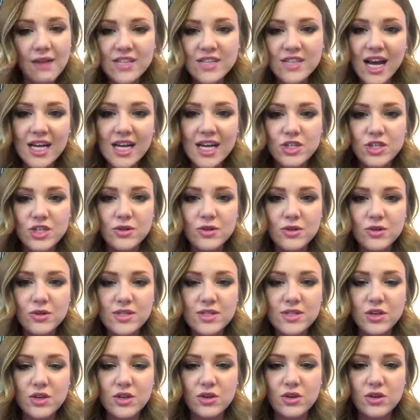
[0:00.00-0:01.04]
can have
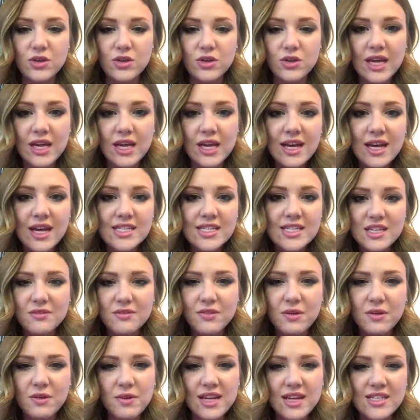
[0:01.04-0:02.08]
tattoos and you can be
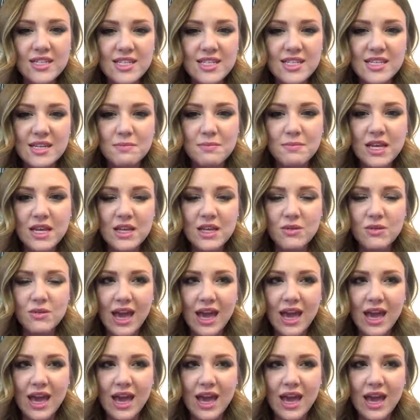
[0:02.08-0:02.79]
different but that doesn't mean